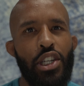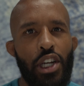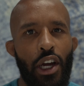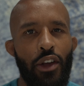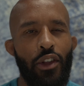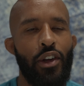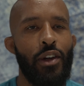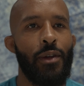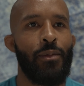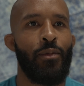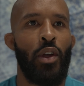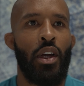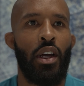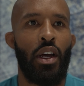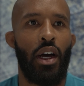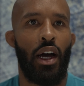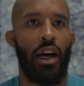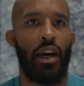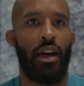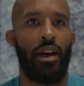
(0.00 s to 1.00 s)
each other.
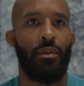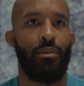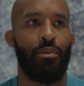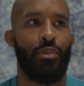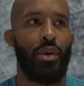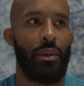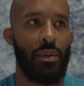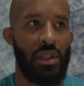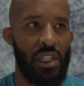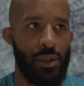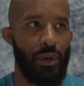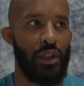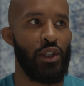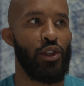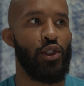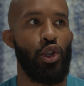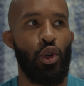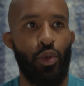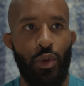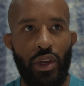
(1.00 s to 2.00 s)
Being able to spend
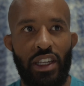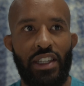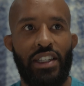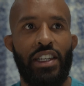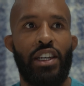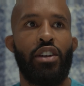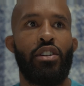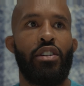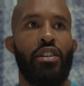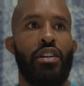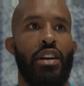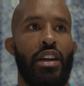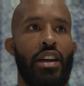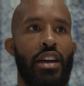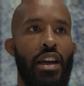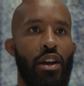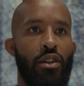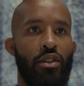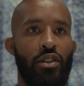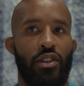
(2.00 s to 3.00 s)
2 weeks here
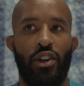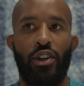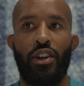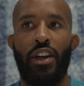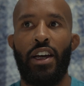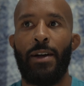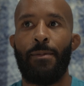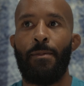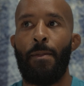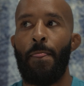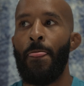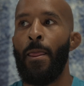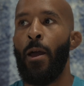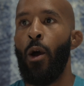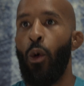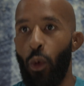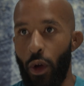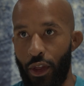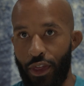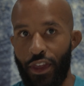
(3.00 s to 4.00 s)
at Arizona
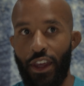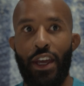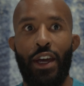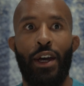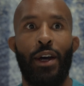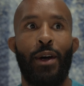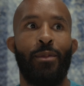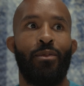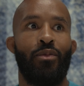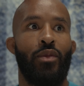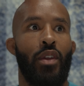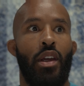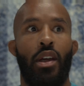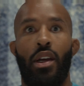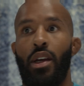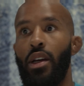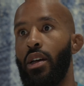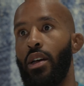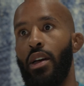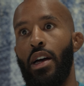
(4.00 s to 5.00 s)
with him,
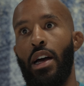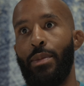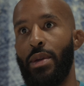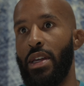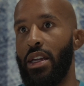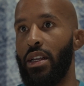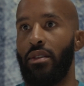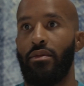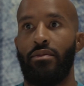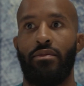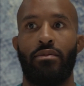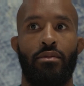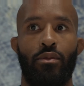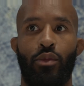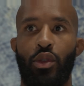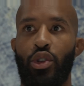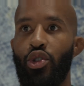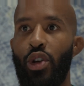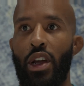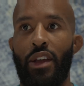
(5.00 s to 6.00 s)
I mean,
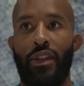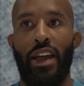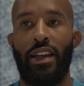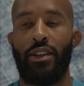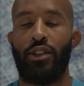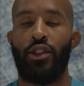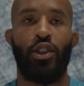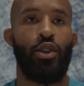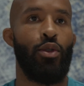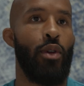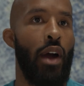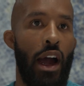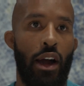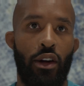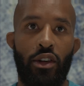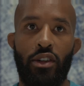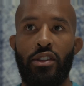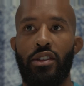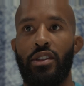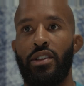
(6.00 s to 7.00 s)
we train like 2
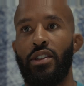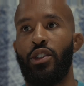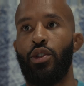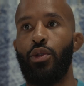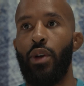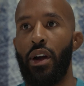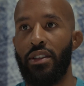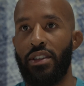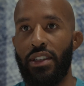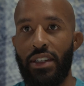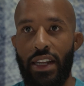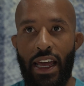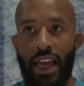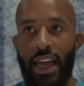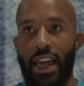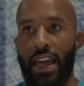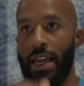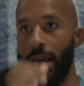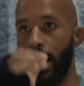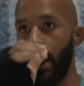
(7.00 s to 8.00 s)
hours a
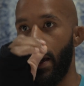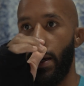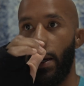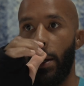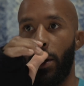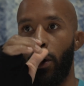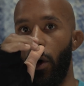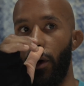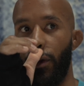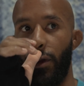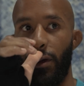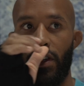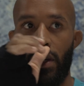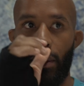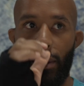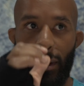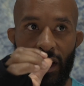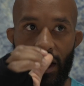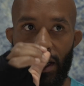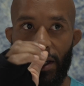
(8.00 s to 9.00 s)
day. Going through
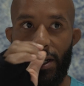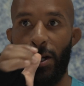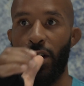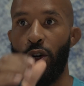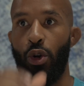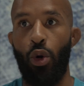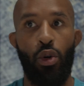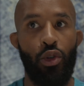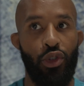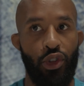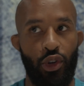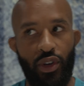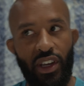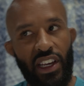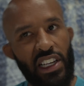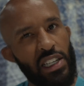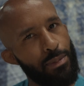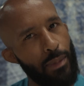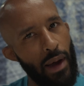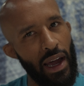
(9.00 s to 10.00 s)
simulation, going through
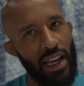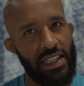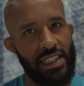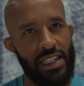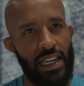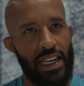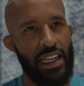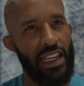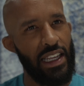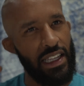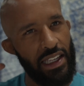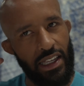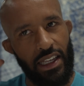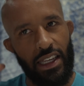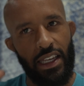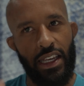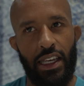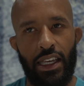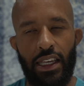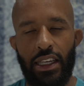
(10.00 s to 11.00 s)
his mindset,
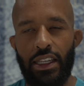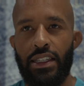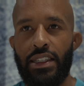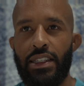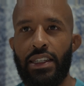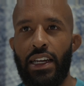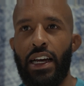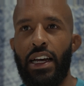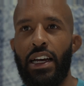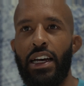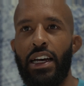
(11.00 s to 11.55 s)
his